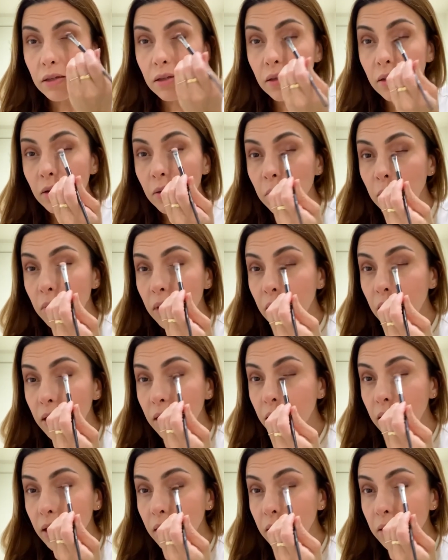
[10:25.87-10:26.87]
little
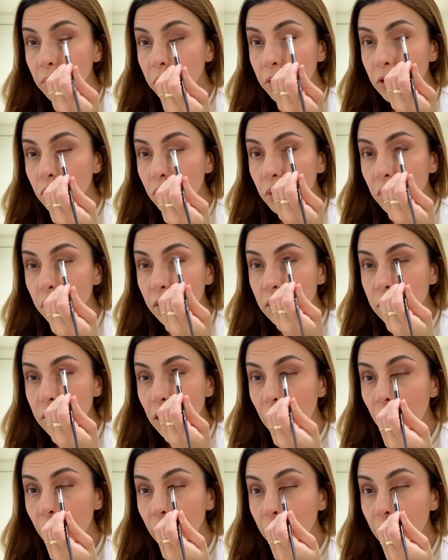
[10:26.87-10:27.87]
bit between this
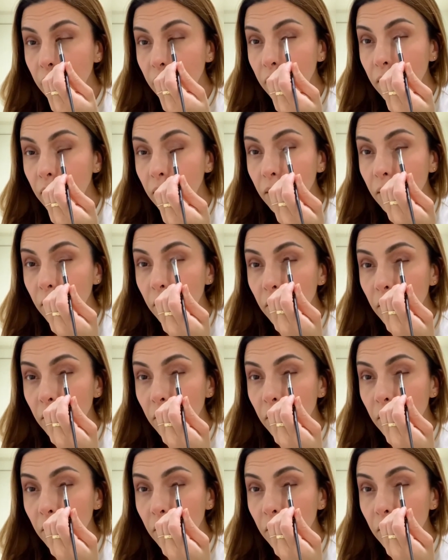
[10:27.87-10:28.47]
area.